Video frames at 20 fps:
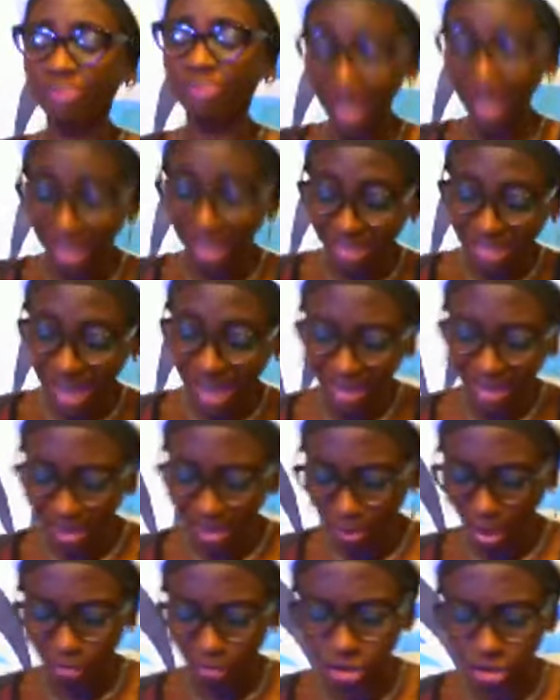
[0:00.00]
In the
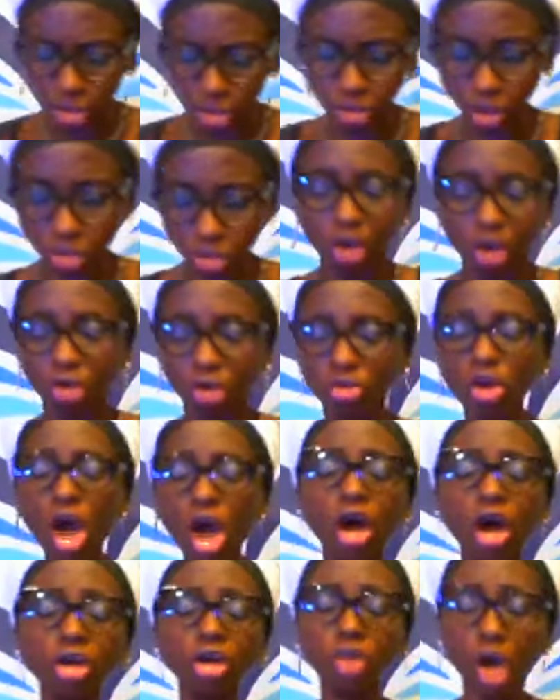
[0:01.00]
name of Jesus,
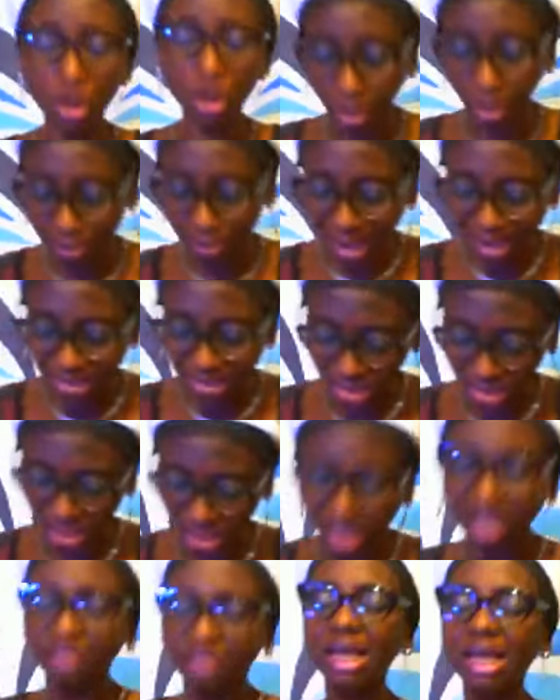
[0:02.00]
Lord God Almighty,
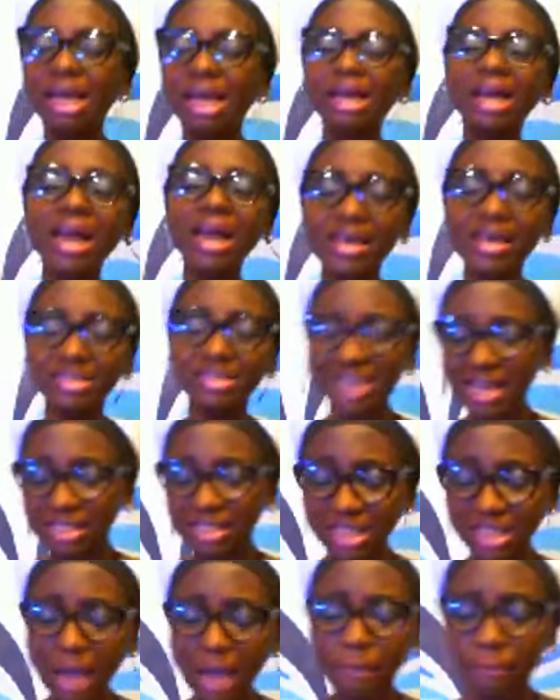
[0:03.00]
release and
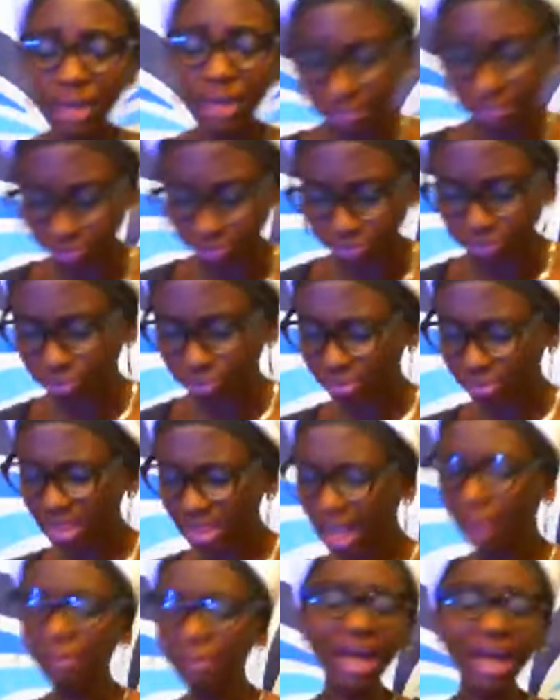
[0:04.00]
separate
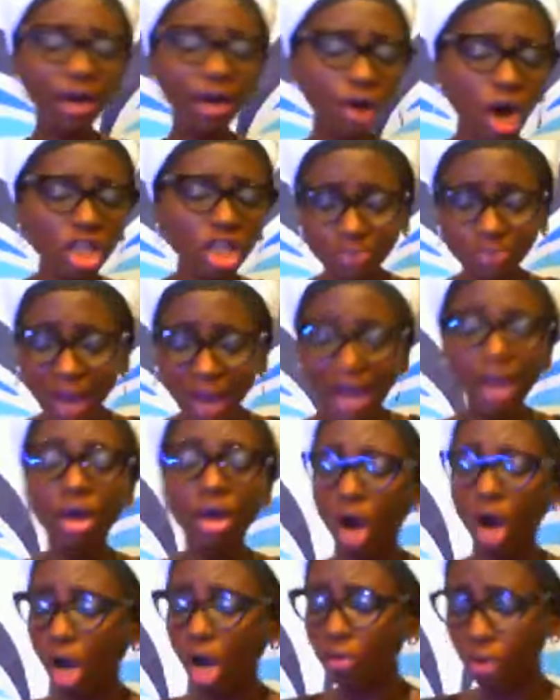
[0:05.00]
my husband,
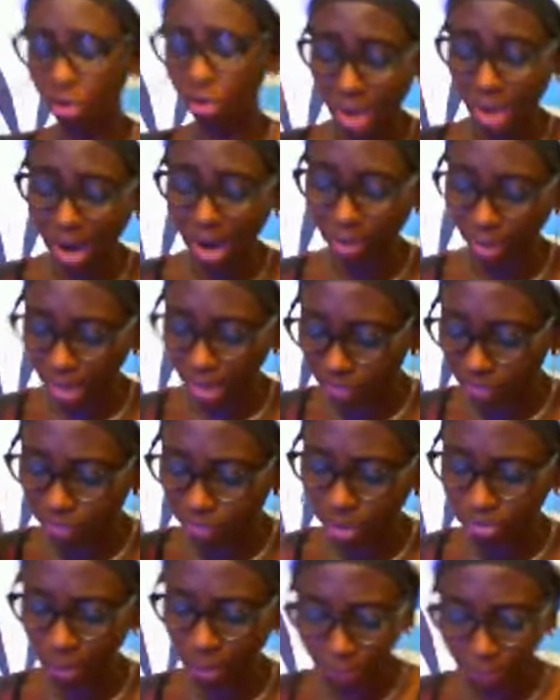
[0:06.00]
Oreoluwa, Areola,
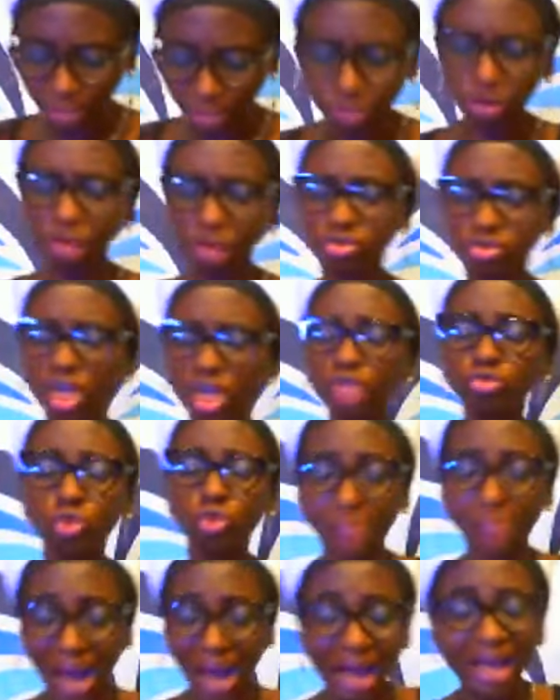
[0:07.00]
from the pit of strange
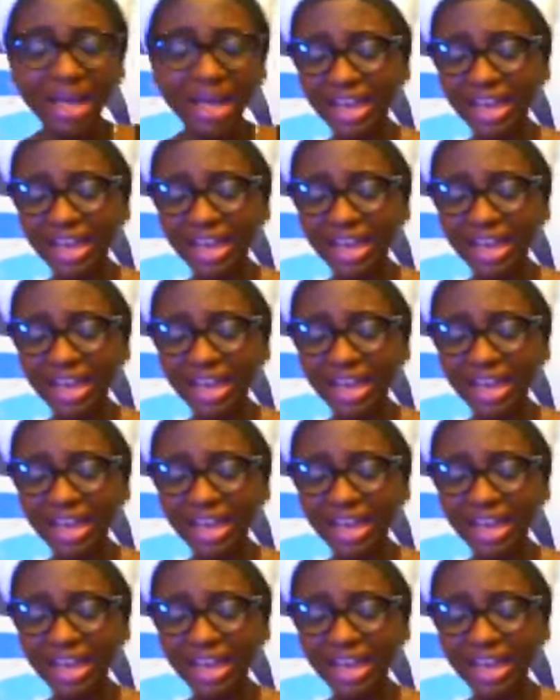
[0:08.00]
woman.